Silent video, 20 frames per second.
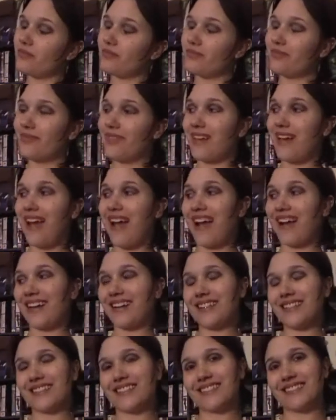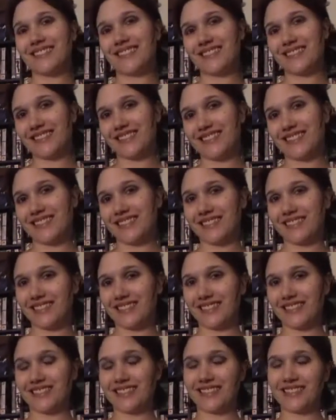
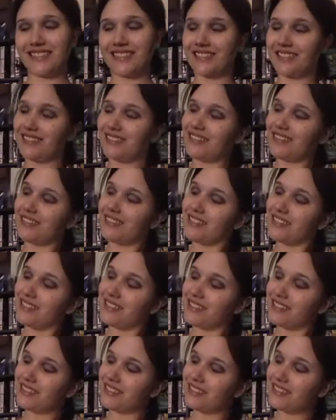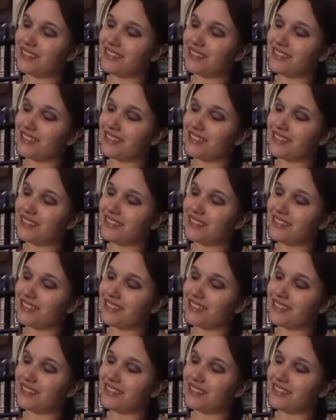Nobody speaks.